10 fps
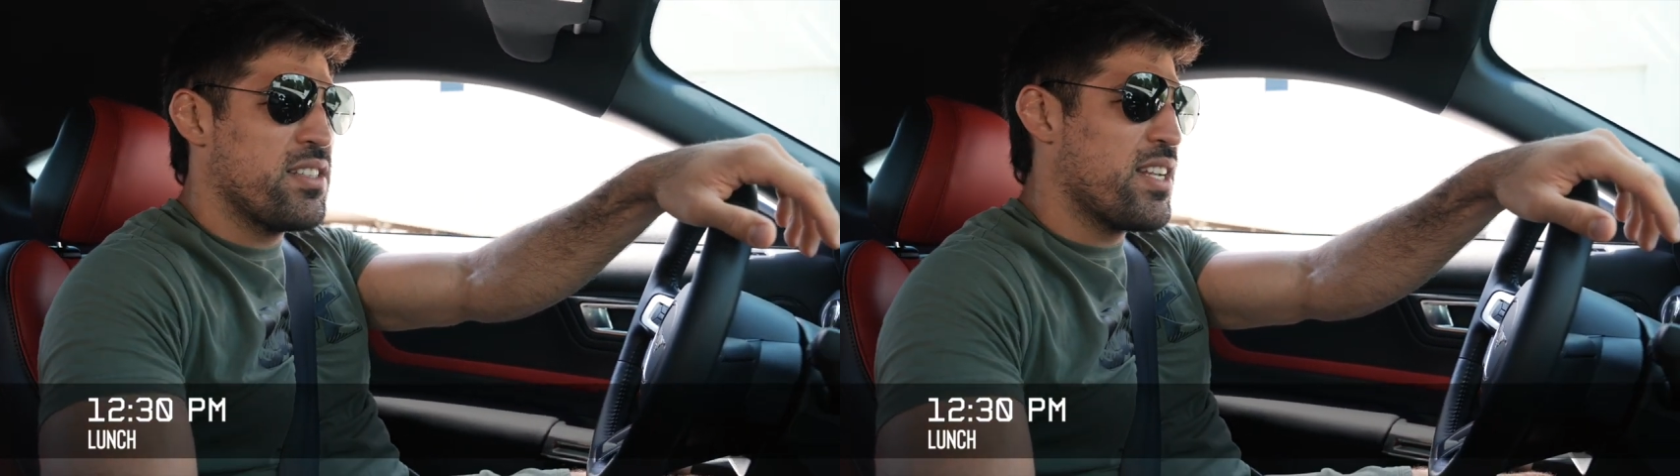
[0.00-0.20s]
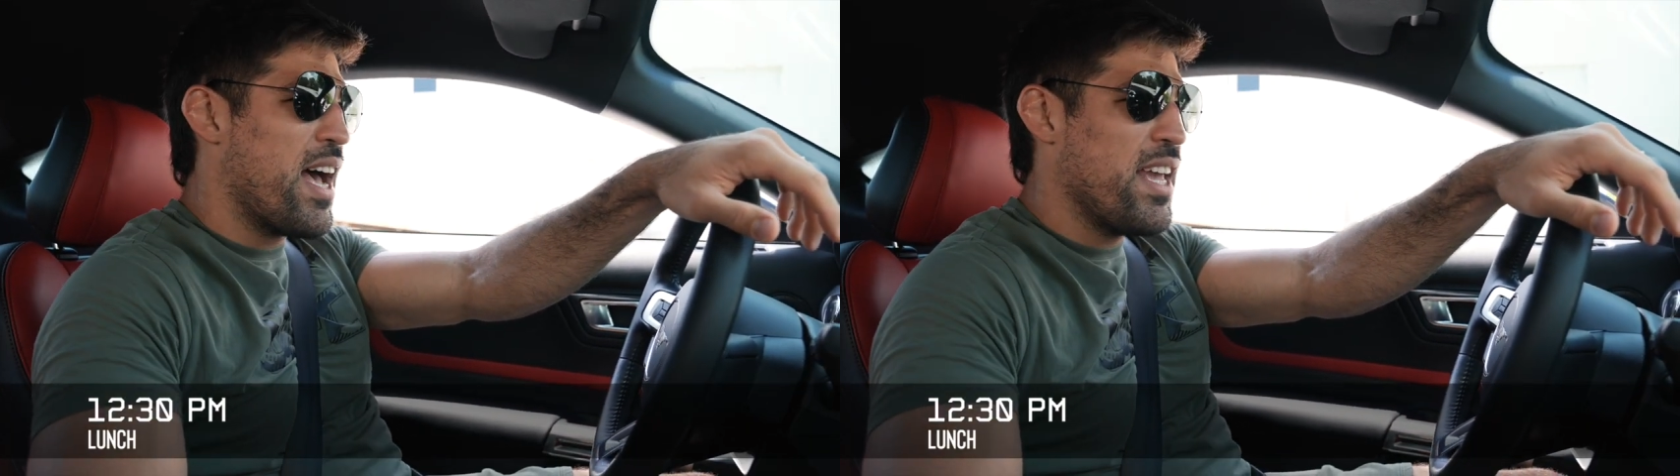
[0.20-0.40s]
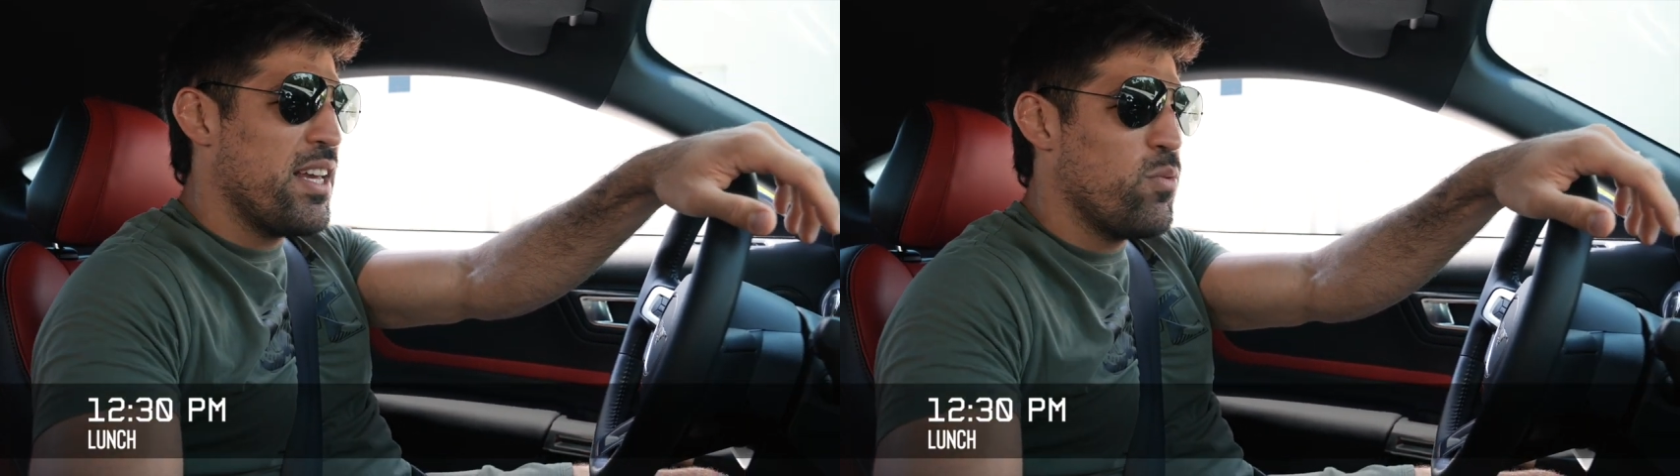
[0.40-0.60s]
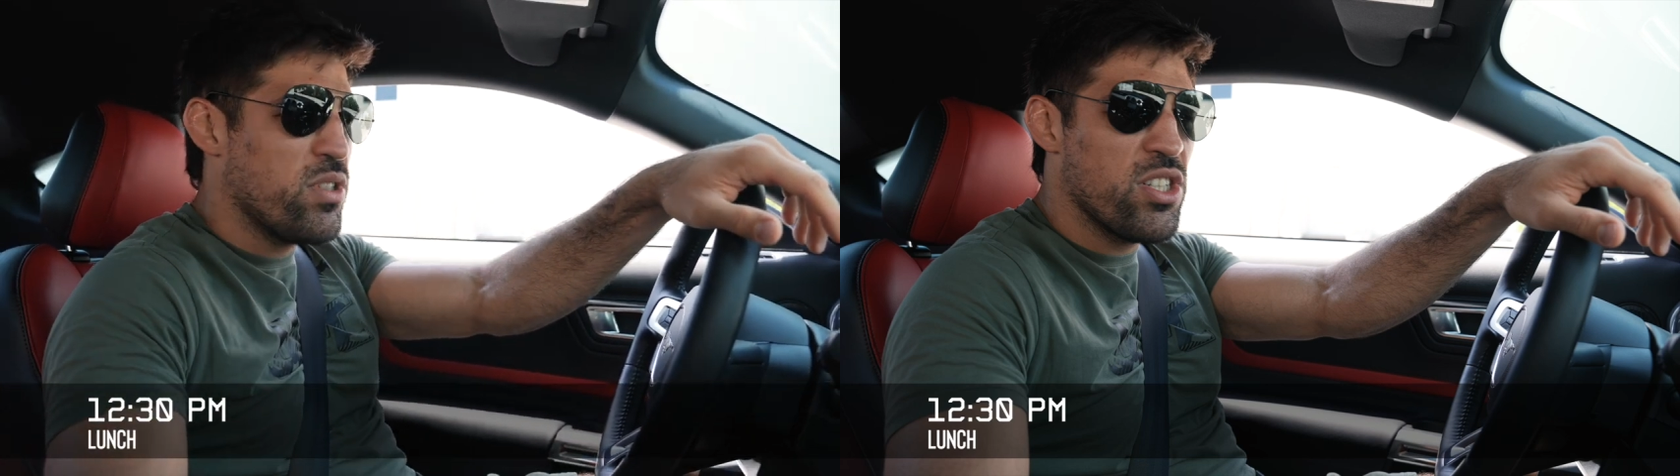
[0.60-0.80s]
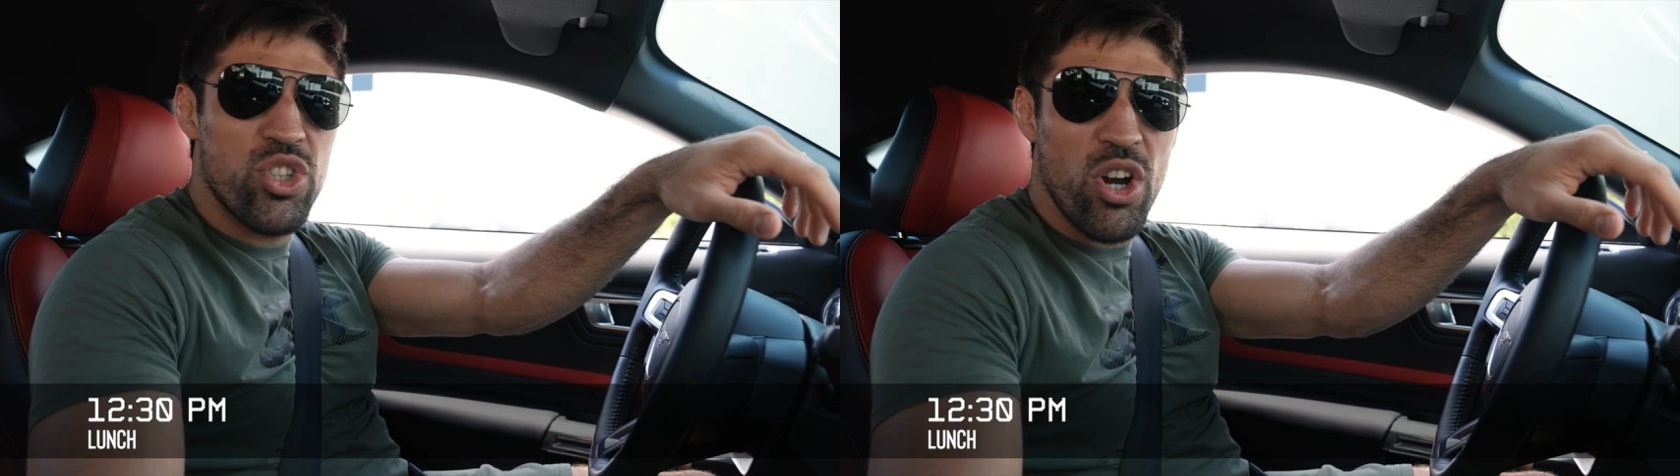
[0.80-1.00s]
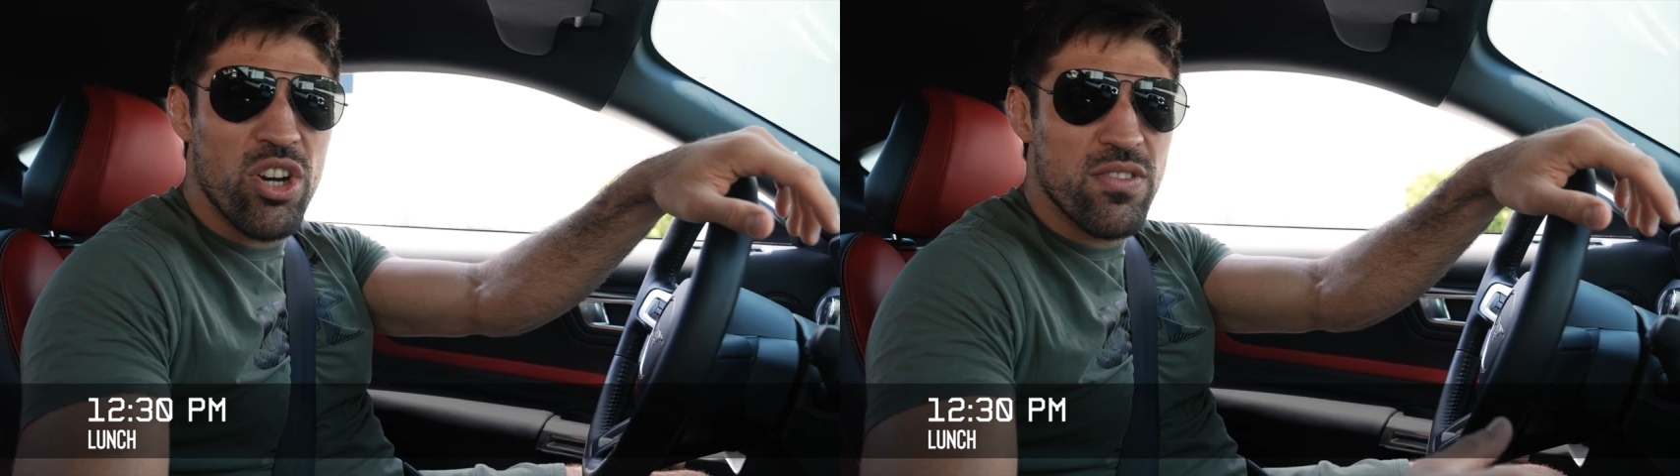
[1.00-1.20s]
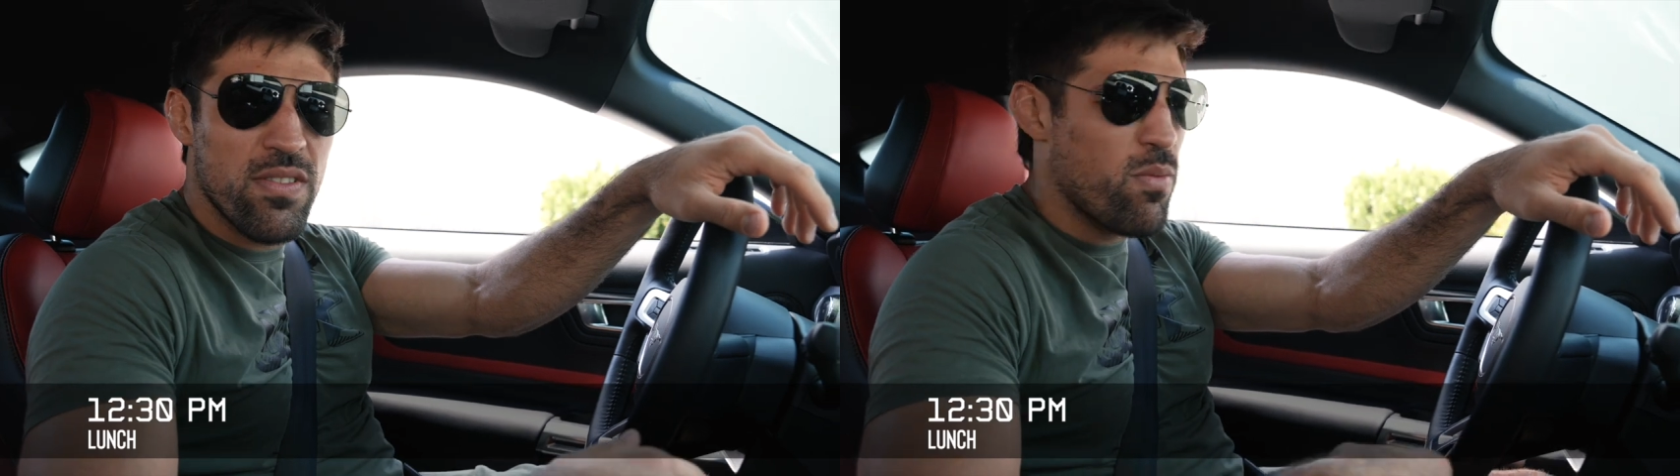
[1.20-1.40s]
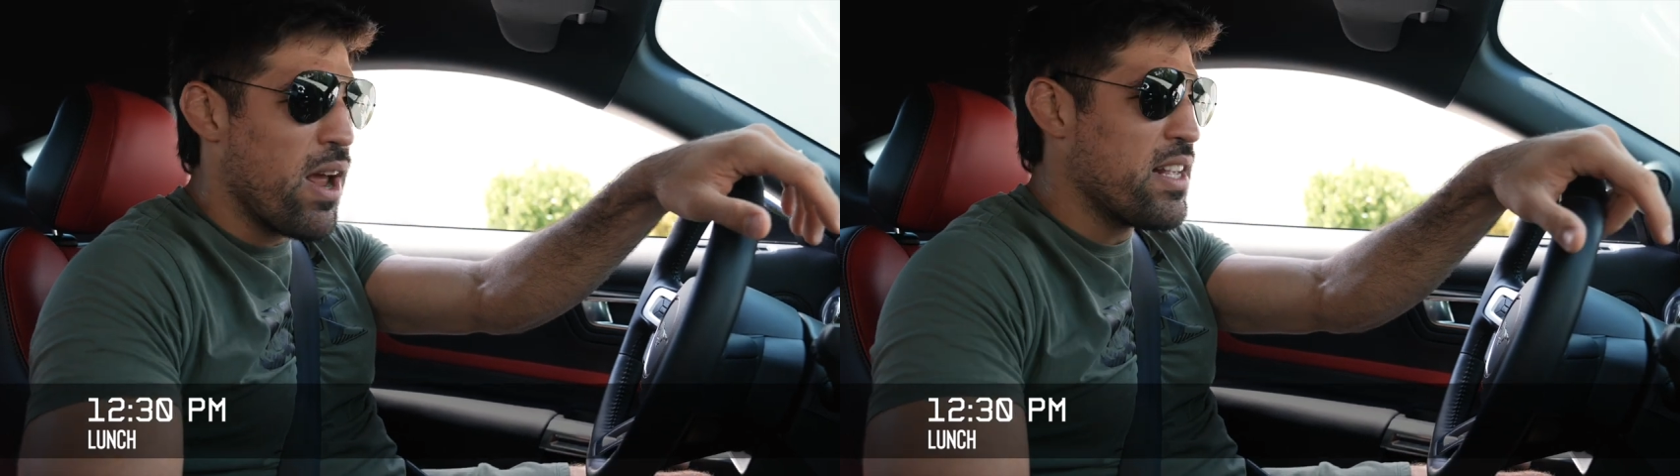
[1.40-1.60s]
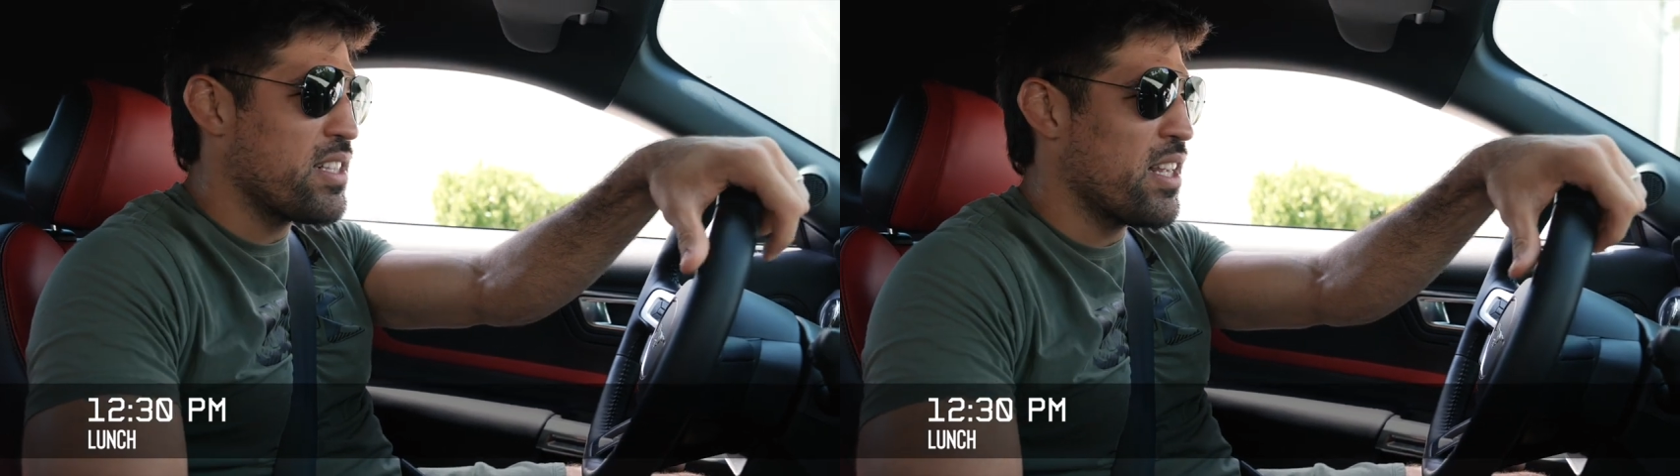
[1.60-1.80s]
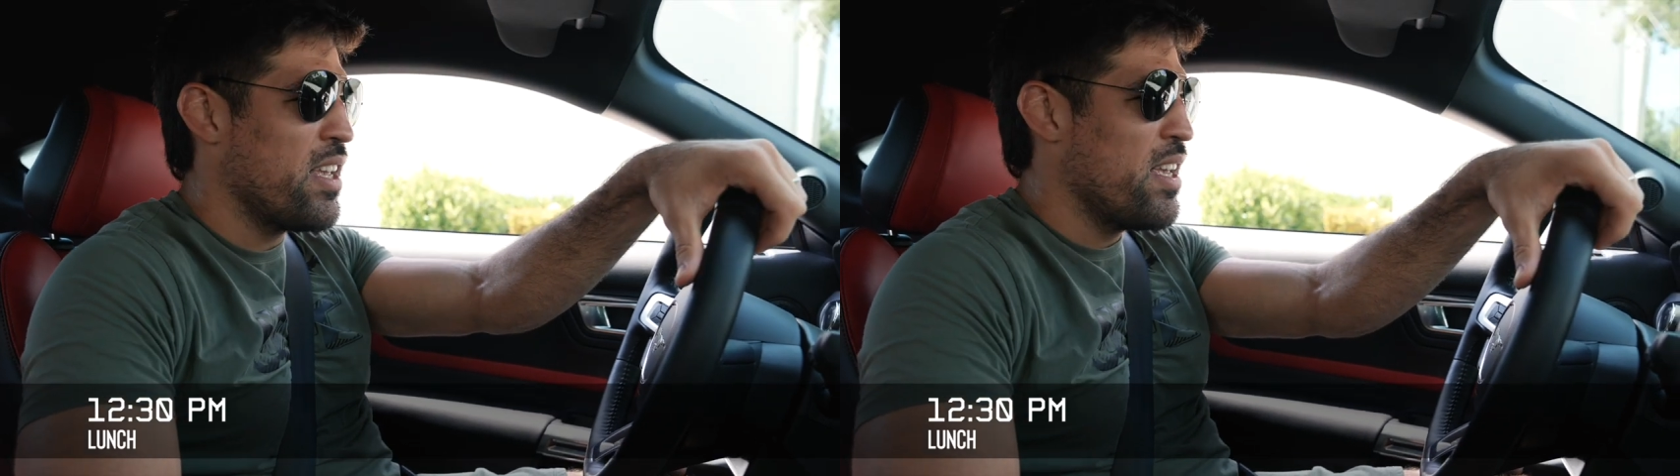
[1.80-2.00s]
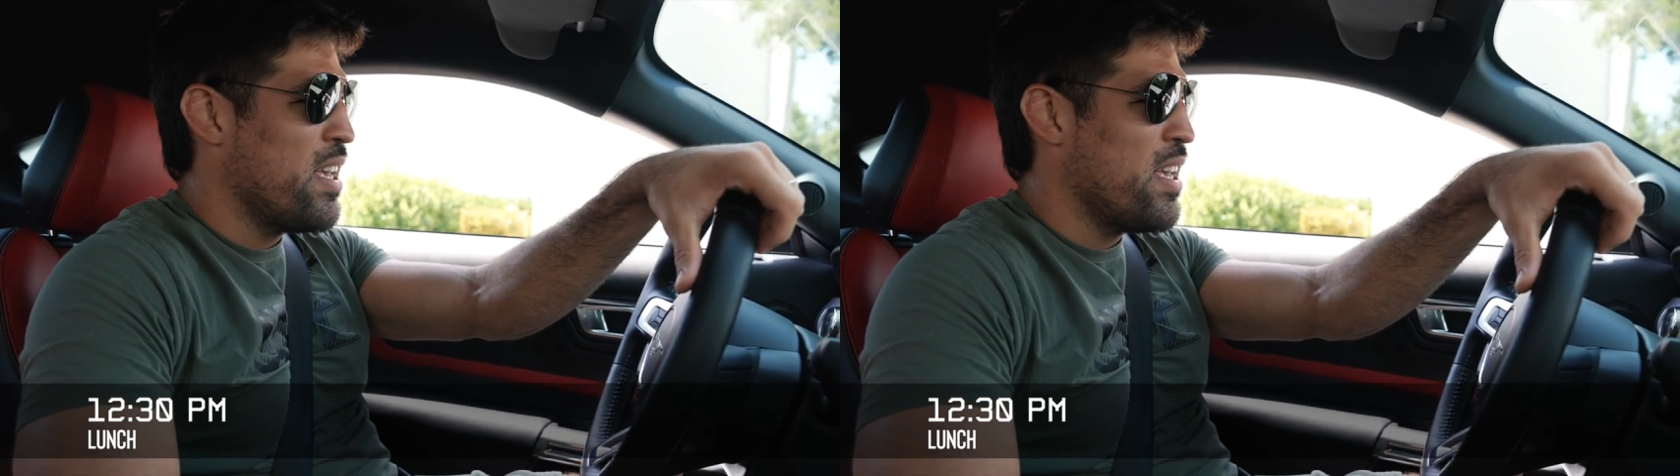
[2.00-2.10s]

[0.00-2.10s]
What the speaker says: Saeed was in charge of the wrestling